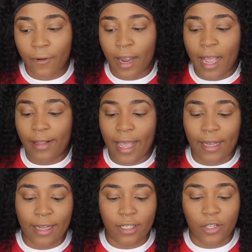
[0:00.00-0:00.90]
For highlight,
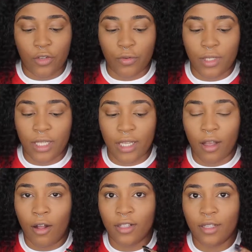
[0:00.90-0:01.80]
I like to use the
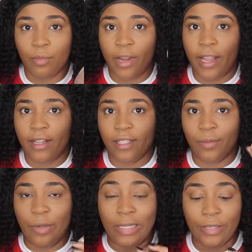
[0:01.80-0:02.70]
Ulta brand. This
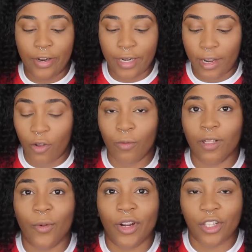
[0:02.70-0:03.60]
is pretty dirty, I don't
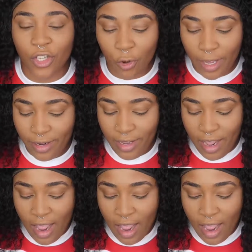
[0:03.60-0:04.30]
really want to show it.